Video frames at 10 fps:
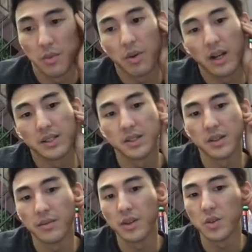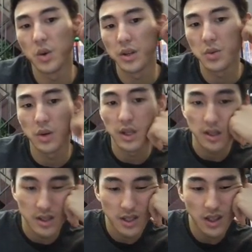of the prices of the
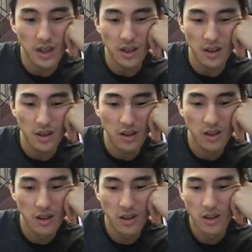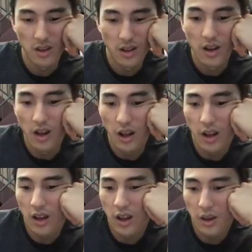2020 tin.
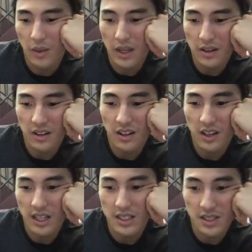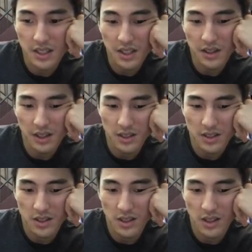Um, anything I see
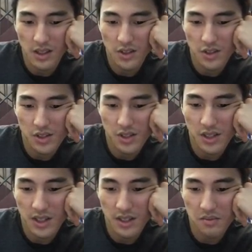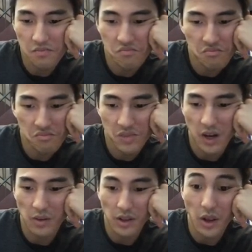that's interesting?
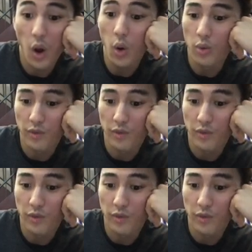Not really. Oh,